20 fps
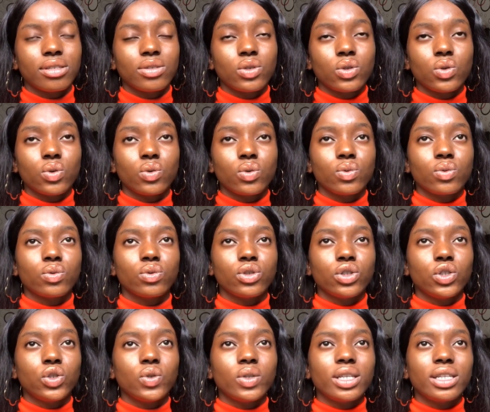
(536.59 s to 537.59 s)
So
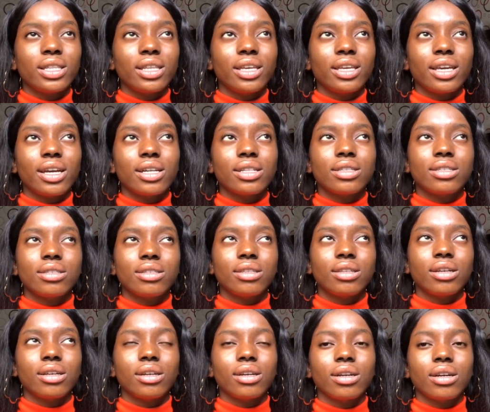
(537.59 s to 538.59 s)
usually they get
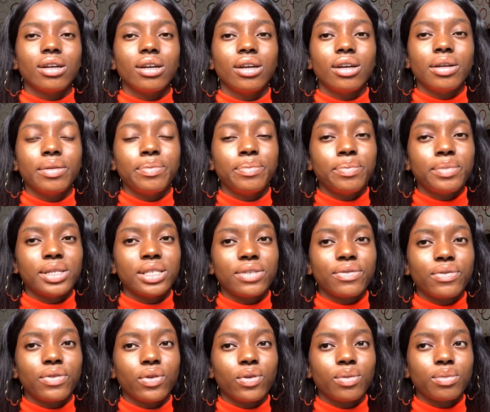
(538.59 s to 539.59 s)
their meat
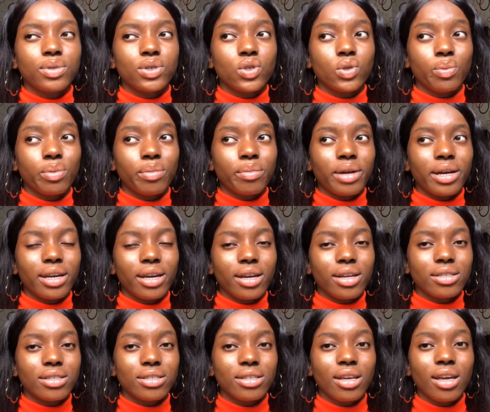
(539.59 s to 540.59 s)
from the
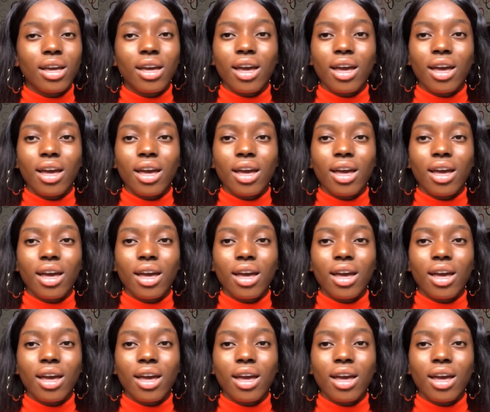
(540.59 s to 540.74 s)
supermarket.